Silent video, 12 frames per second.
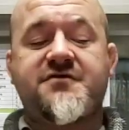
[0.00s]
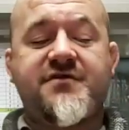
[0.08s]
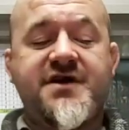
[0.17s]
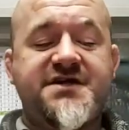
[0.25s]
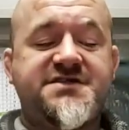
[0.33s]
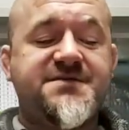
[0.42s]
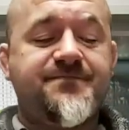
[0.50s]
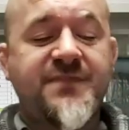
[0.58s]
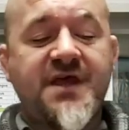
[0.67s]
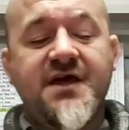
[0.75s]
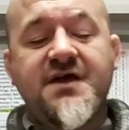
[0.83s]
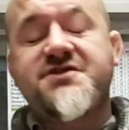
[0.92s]
degrees.
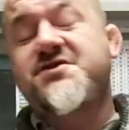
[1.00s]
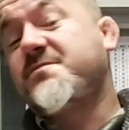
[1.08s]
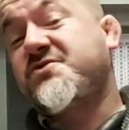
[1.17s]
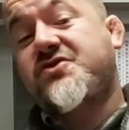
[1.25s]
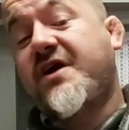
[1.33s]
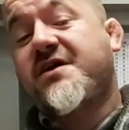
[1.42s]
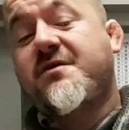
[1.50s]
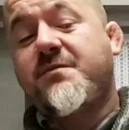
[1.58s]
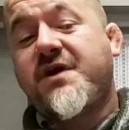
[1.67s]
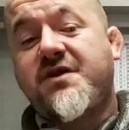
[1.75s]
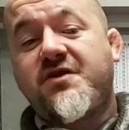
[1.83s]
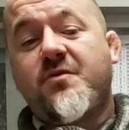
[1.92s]
Substrate can
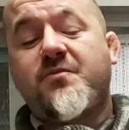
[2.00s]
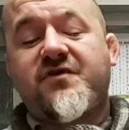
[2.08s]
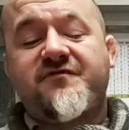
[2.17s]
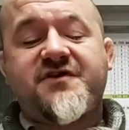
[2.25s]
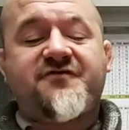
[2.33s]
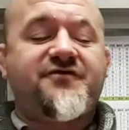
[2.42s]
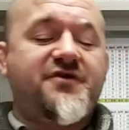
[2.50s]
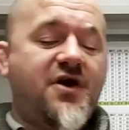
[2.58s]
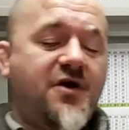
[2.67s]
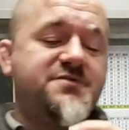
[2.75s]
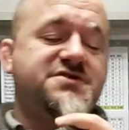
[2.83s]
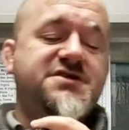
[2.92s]
be a number of different
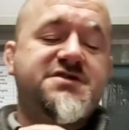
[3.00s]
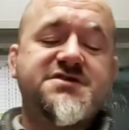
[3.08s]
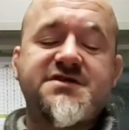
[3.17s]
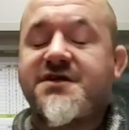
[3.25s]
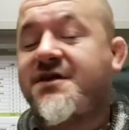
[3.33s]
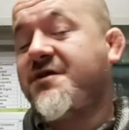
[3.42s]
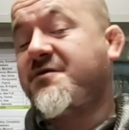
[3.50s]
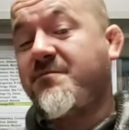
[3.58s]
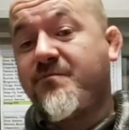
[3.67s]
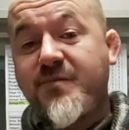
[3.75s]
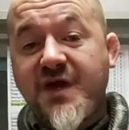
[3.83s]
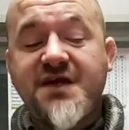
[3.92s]
options,
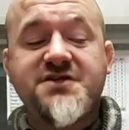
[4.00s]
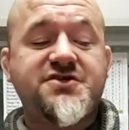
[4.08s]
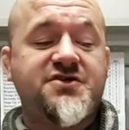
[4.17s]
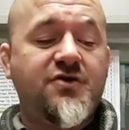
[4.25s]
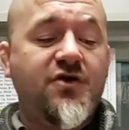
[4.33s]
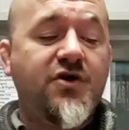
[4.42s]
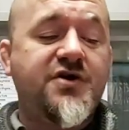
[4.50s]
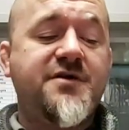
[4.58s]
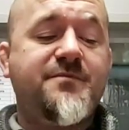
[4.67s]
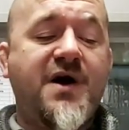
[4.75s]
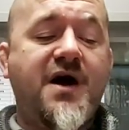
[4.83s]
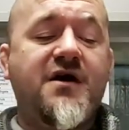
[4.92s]
including beech and
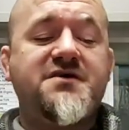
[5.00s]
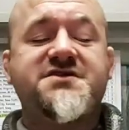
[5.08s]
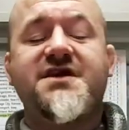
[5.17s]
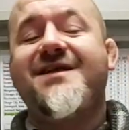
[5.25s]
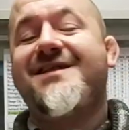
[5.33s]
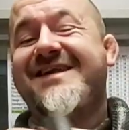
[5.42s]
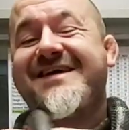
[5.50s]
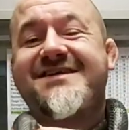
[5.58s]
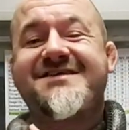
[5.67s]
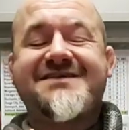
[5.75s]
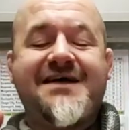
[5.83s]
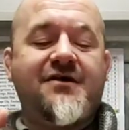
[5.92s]
orchid barks,
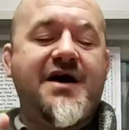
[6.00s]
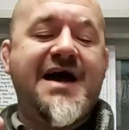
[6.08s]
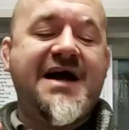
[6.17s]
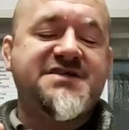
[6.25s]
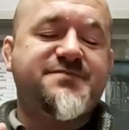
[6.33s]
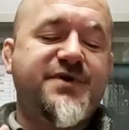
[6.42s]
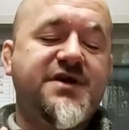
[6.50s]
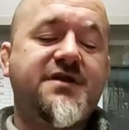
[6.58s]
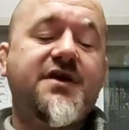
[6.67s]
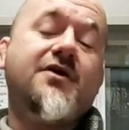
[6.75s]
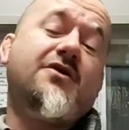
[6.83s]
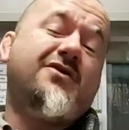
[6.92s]
lignocell or aspen,
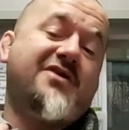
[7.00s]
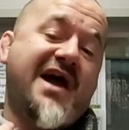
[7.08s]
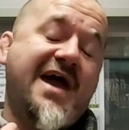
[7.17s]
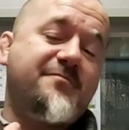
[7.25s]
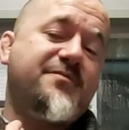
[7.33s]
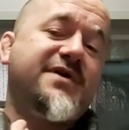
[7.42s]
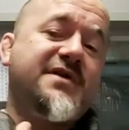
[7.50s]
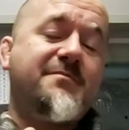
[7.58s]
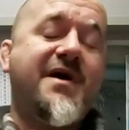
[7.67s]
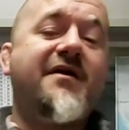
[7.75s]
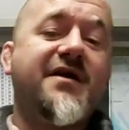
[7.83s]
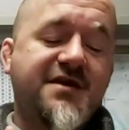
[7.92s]
or hemp in
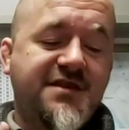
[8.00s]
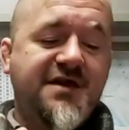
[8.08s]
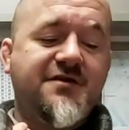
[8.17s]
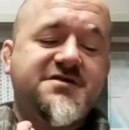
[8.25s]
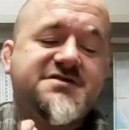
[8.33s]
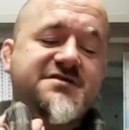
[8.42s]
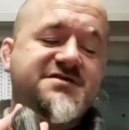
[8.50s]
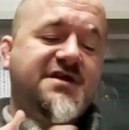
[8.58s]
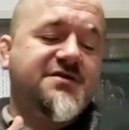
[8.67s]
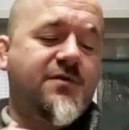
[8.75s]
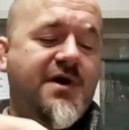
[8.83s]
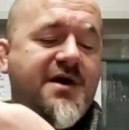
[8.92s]
America they also
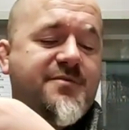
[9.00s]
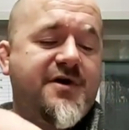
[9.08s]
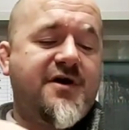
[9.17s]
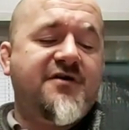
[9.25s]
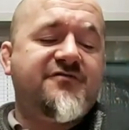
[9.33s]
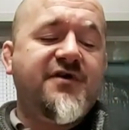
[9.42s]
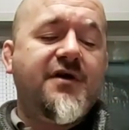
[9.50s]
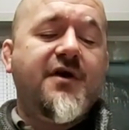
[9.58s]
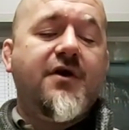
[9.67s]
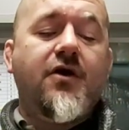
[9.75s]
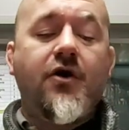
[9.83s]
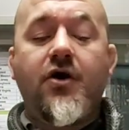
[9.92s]
sell quite a bit of,
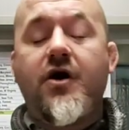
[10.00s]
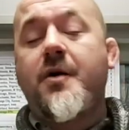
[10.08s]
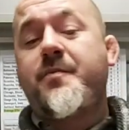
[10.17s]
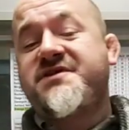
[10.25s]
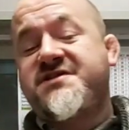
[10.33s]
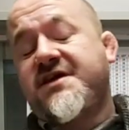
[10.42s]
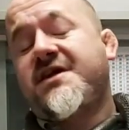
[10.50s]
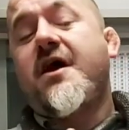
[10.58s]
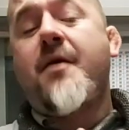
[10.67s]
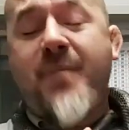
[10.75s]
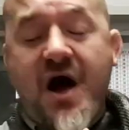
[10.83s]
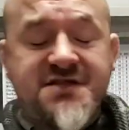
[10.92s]
or a
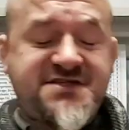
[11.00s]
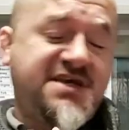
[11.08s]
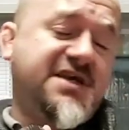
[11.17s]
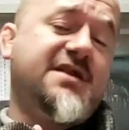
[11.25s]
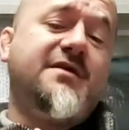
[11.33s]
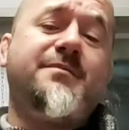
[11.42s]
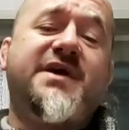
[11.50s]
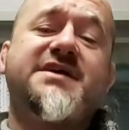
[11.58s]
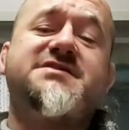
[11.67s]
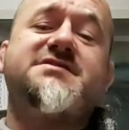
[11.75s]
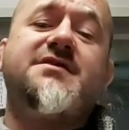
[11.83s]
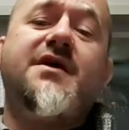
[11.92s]
particulate
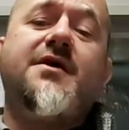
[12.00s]
mix